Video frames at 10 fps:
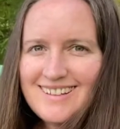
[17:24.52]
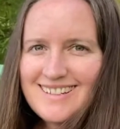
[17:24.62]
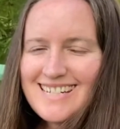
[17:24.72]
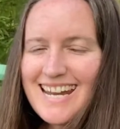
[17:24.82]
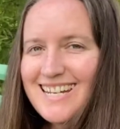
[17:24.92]

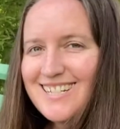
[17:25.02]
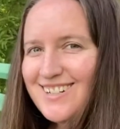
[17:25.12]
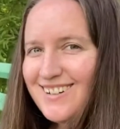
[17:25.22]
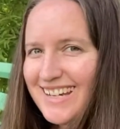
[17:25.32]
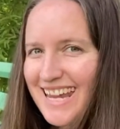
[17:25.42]
Changed
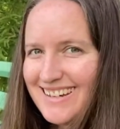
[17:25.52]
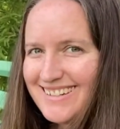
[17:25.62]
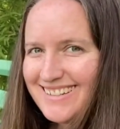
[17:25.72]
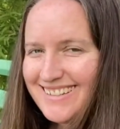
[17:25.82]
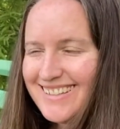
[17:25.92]

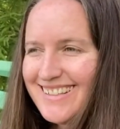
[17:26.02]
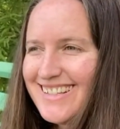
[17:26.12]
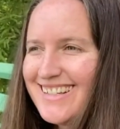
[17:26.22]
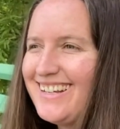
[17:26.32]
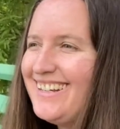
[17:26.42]

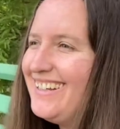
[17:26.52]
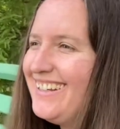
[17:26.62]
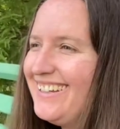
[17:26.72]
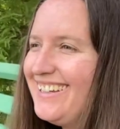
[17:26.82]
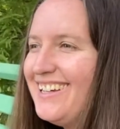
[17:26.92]
locations
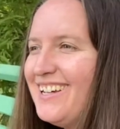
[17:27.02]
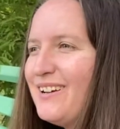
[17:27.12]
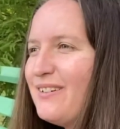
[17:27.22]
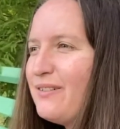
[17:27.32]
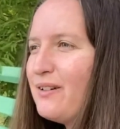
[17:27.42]

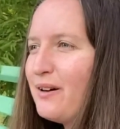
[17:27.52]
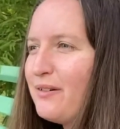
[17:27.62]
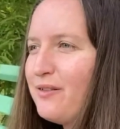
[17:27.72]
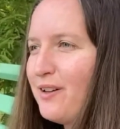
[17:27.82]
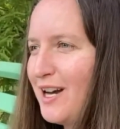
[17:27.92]
for a
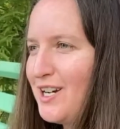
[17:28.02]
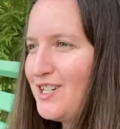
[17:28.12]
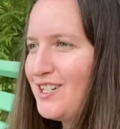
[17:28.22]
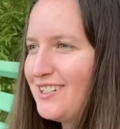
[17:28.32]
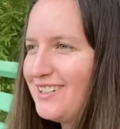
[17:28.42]

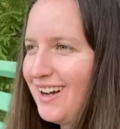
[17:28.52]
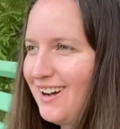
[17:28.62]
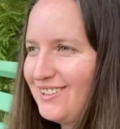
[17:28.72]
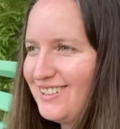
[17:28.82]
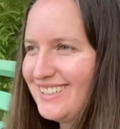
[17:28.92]
fresh
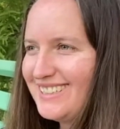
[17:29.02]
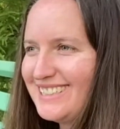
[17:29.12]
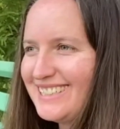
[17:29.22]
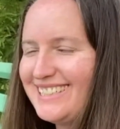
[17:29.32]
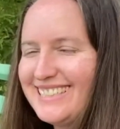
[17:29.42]
outlook.
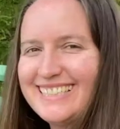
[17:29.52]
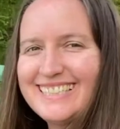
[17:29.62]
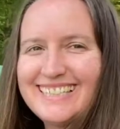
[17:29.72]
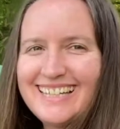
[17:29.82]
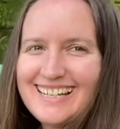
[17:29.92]

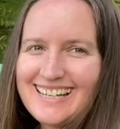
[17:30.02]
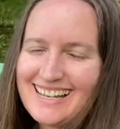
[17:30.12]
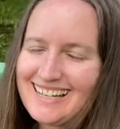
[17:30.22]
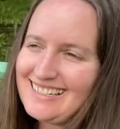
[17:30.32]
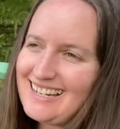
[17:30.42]

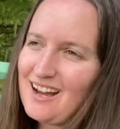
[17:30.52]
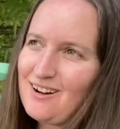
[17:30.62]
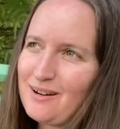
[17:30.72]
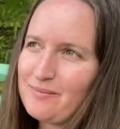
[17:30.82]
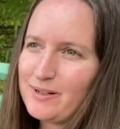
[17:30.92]
And now
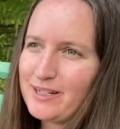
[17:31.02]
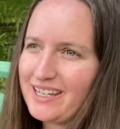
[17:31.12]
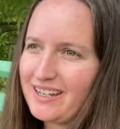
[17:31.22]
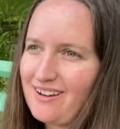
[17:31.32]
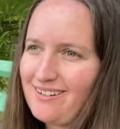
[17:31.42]
I'm
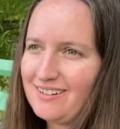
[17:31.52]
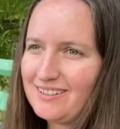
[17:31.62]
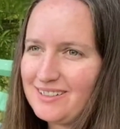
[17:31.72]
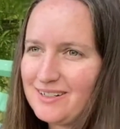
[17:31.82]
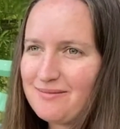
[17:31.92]
working
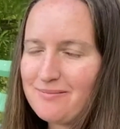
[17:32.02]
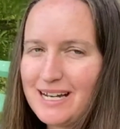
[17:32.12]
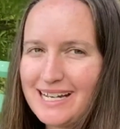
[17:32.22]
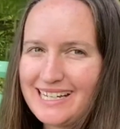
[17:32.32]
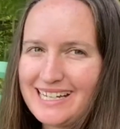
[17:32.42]
on
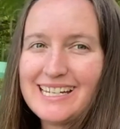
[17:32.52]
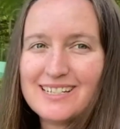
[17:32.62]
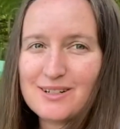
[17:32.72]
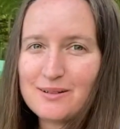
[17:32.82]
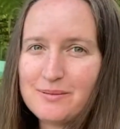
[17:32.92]
my
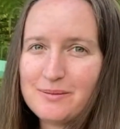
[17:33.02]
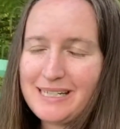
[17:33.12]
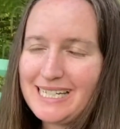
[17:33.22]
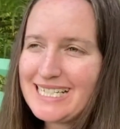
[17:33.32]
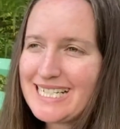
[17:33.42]
inktober
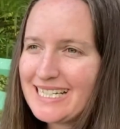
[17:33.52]
piece.